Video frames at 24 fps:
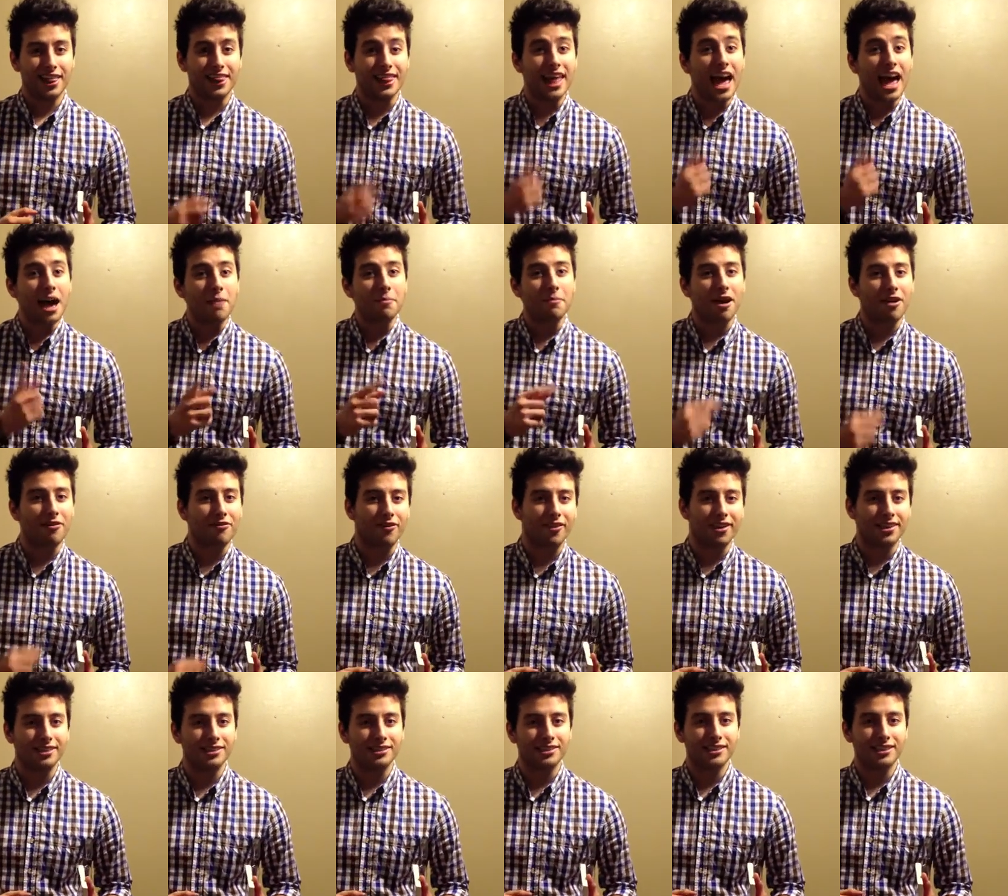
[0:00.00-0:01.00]
That, my
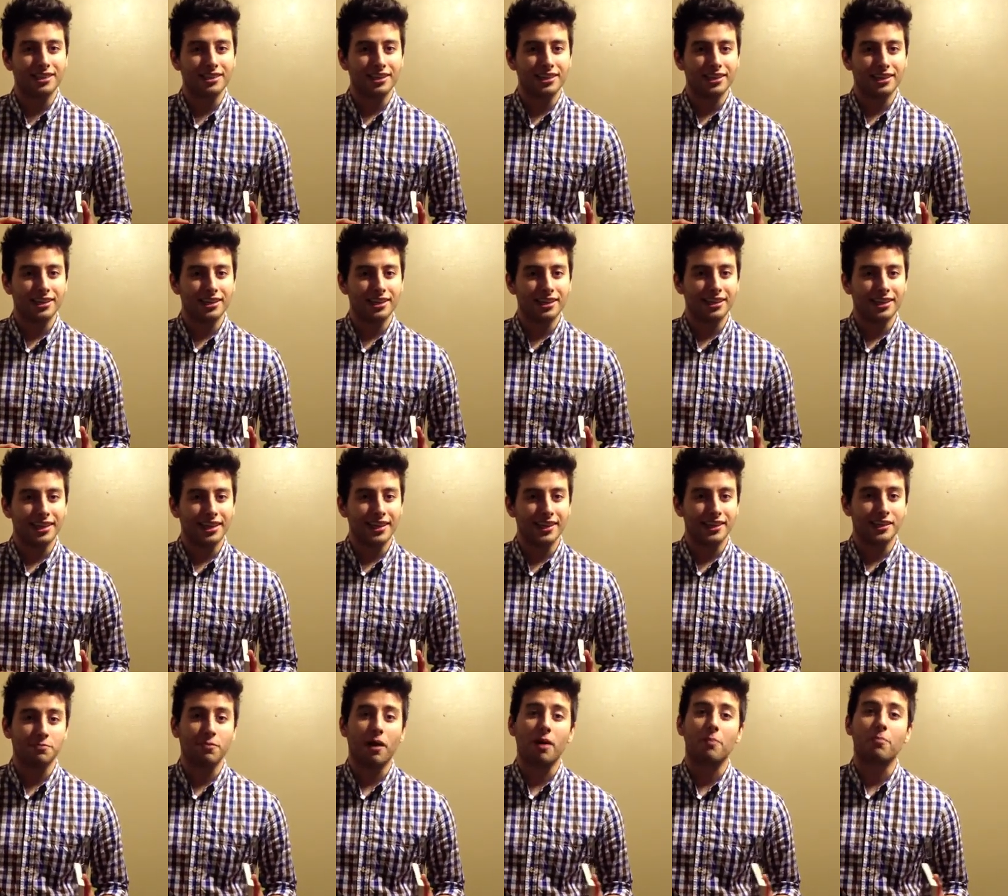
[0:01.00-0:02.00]
friends,
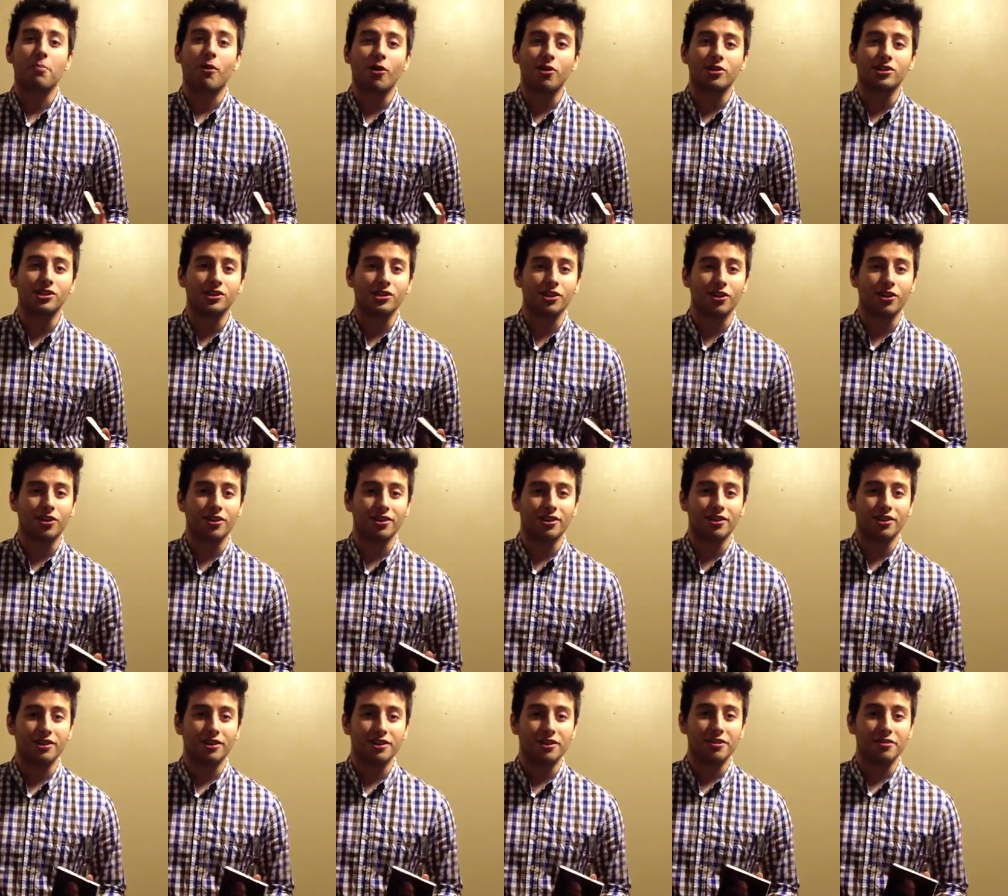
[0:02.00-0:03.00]
is my personal
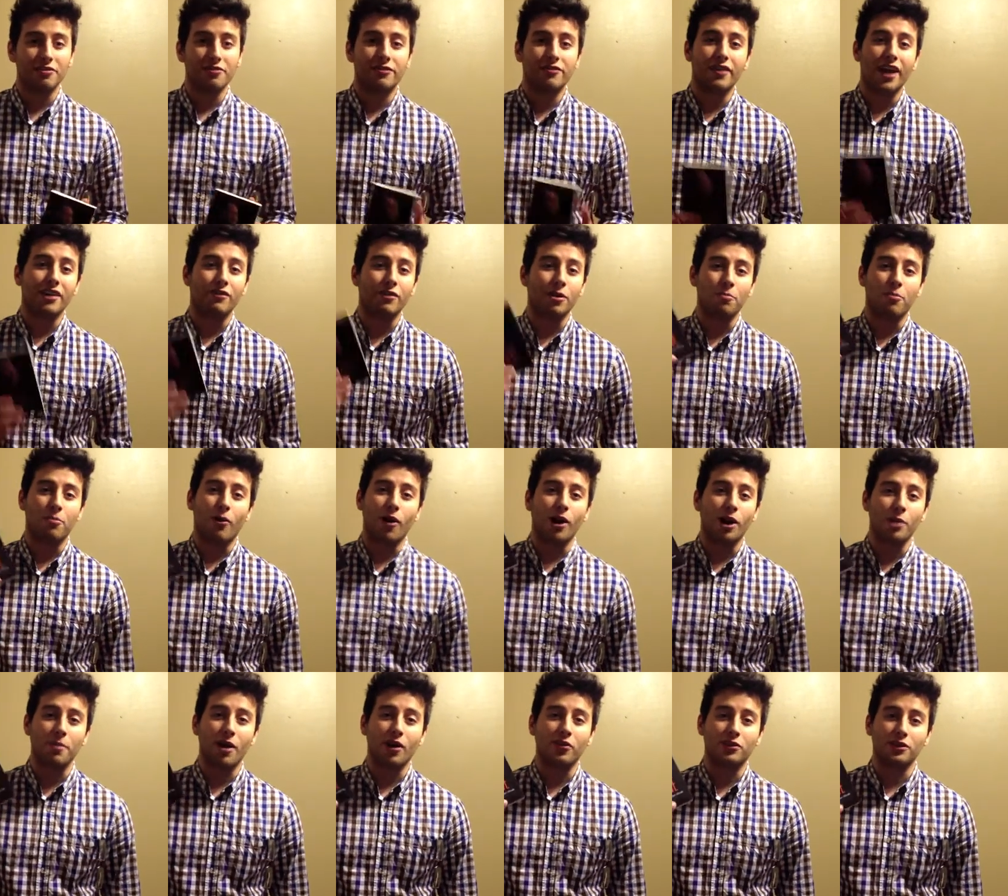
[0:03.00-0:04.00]
favorite part
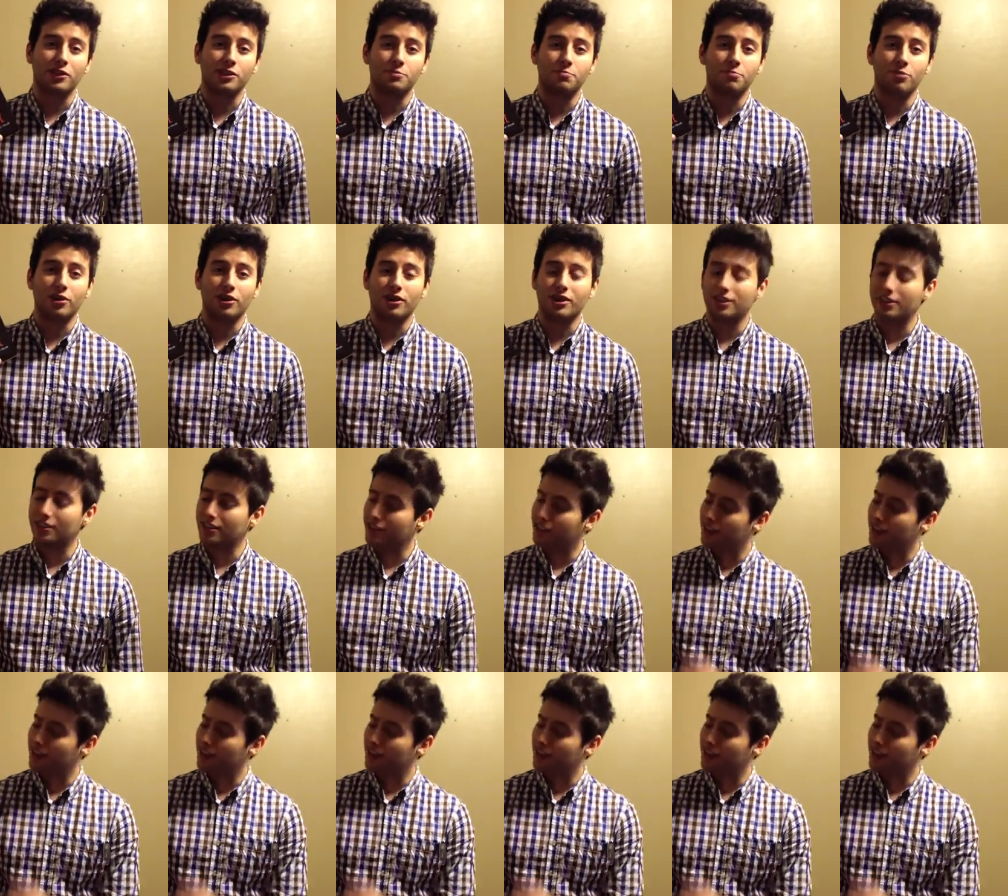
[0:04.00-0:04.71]
about this book.